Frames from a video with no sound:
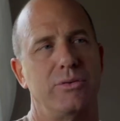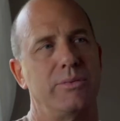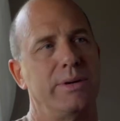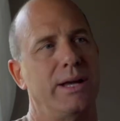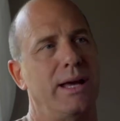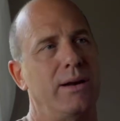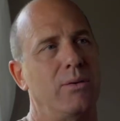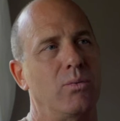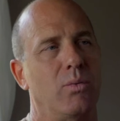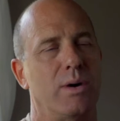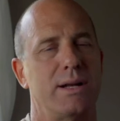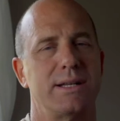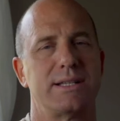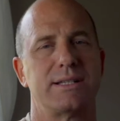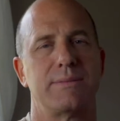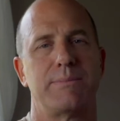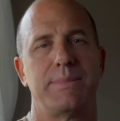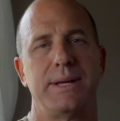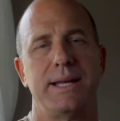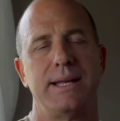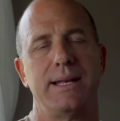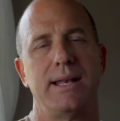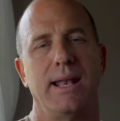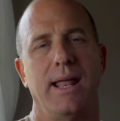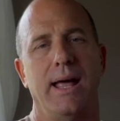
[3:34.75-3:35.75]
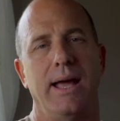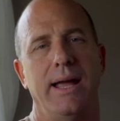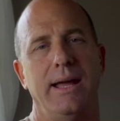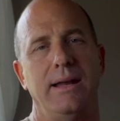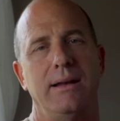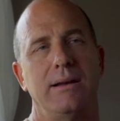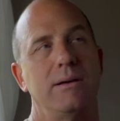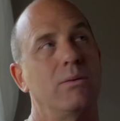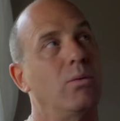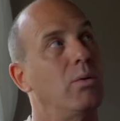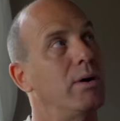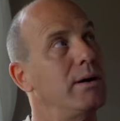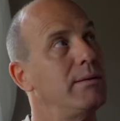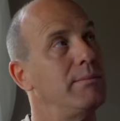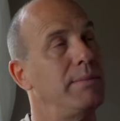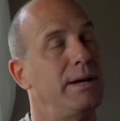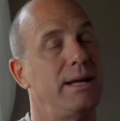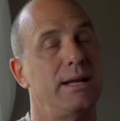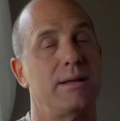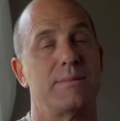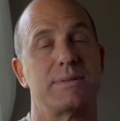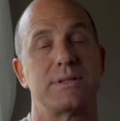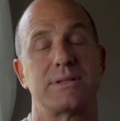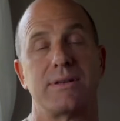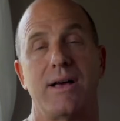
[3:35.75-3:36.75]
We had one speed light, one
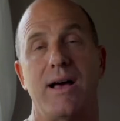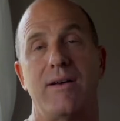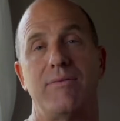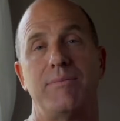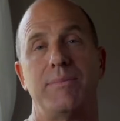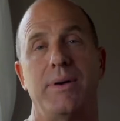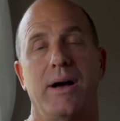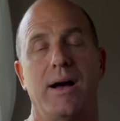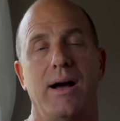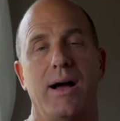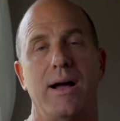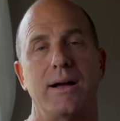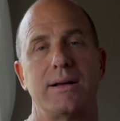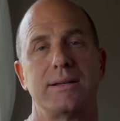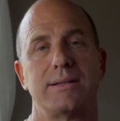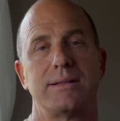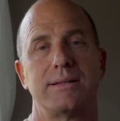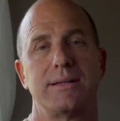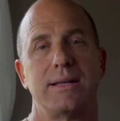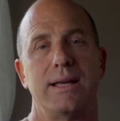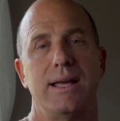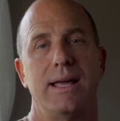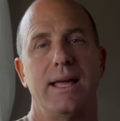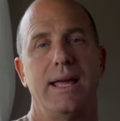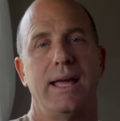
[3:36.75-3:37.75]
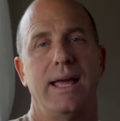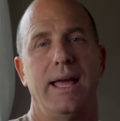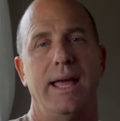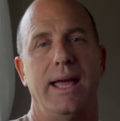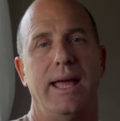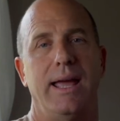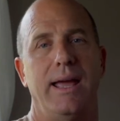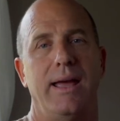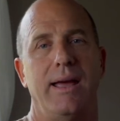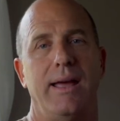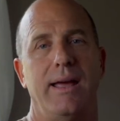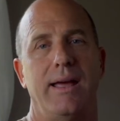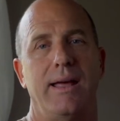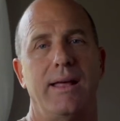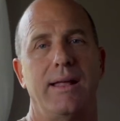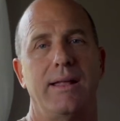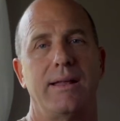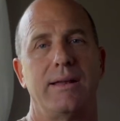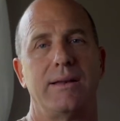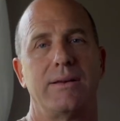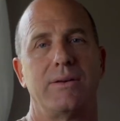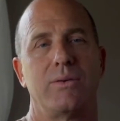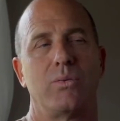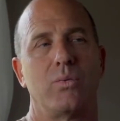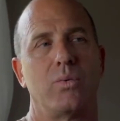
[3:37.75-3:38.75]
medium softbox,
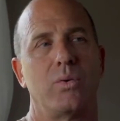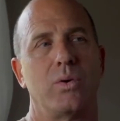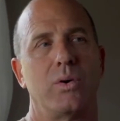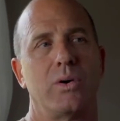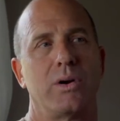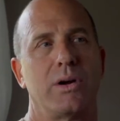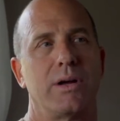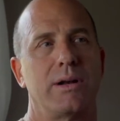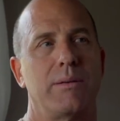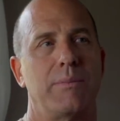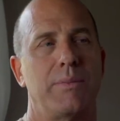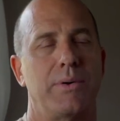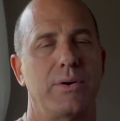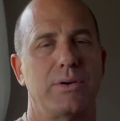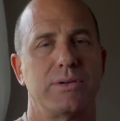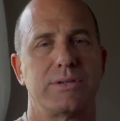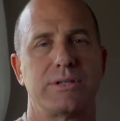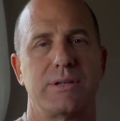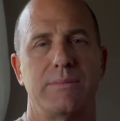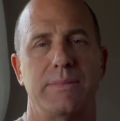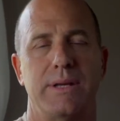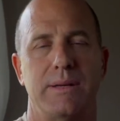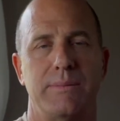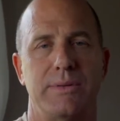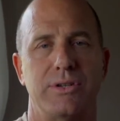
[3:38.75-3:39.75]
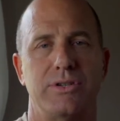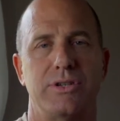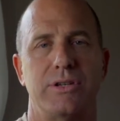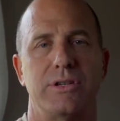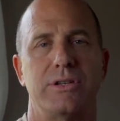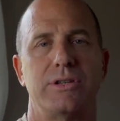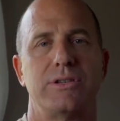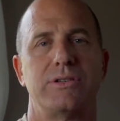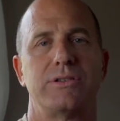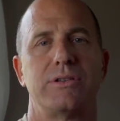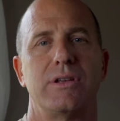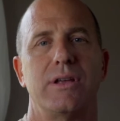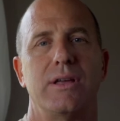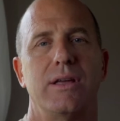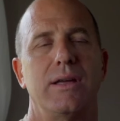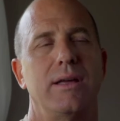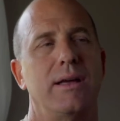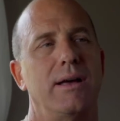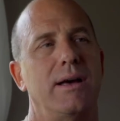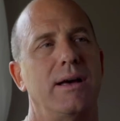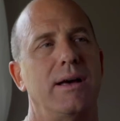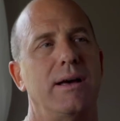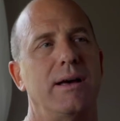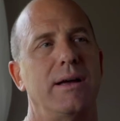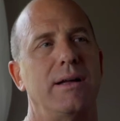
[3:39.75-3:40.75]
and we're gonna post some images.
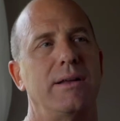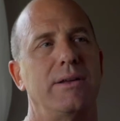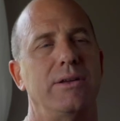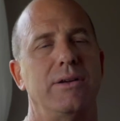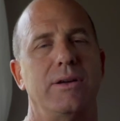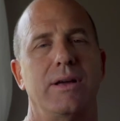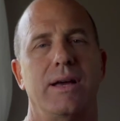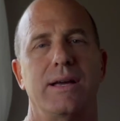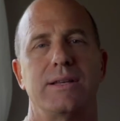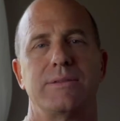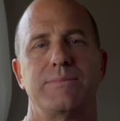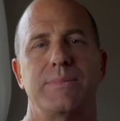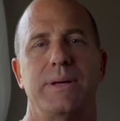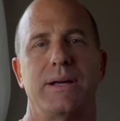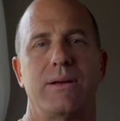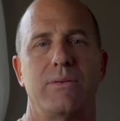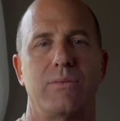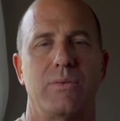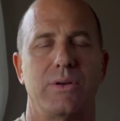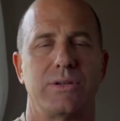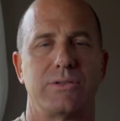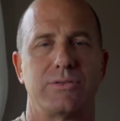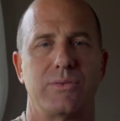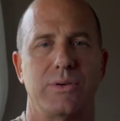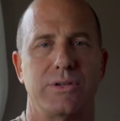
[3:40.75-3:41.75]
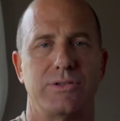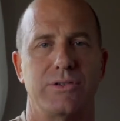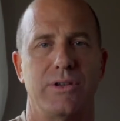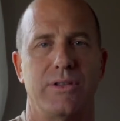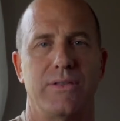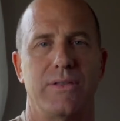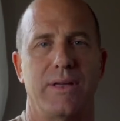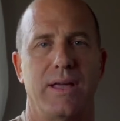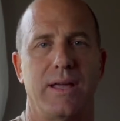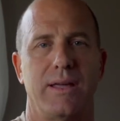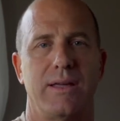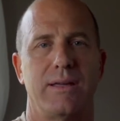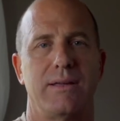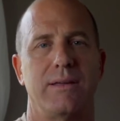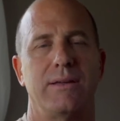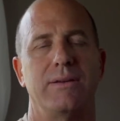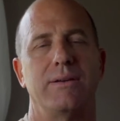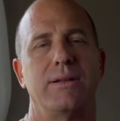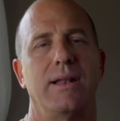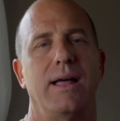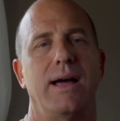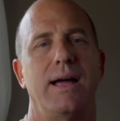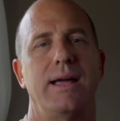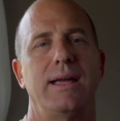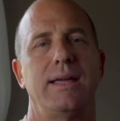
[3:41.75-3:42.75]
You guys pick which ones you think you
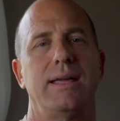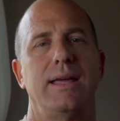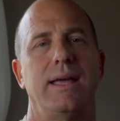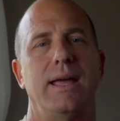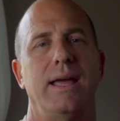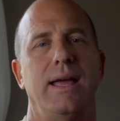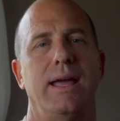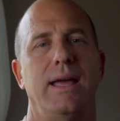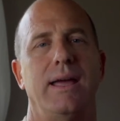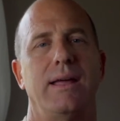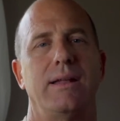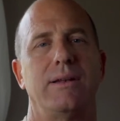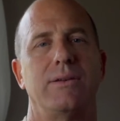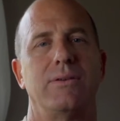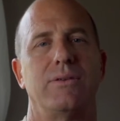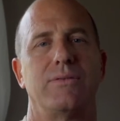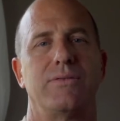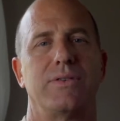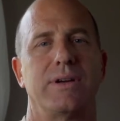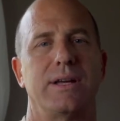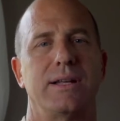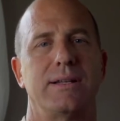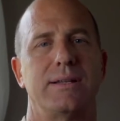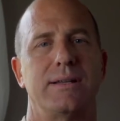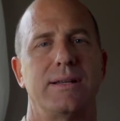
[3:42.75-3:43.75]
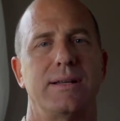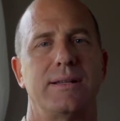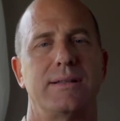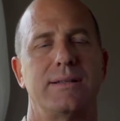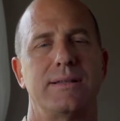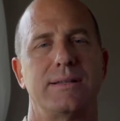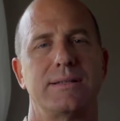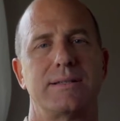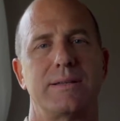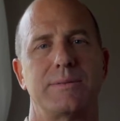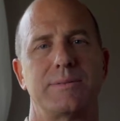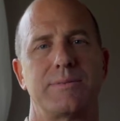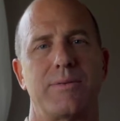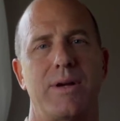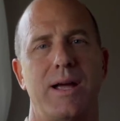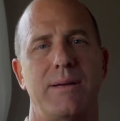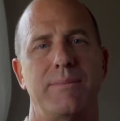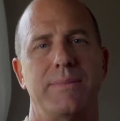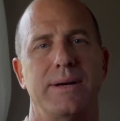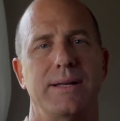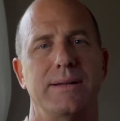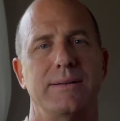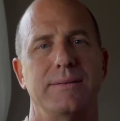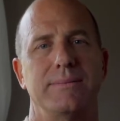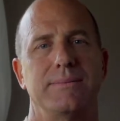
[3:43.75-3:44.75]
like, and don't forget to hit the subscribe
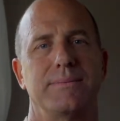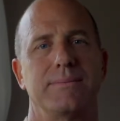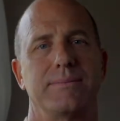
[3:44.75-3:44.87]
button.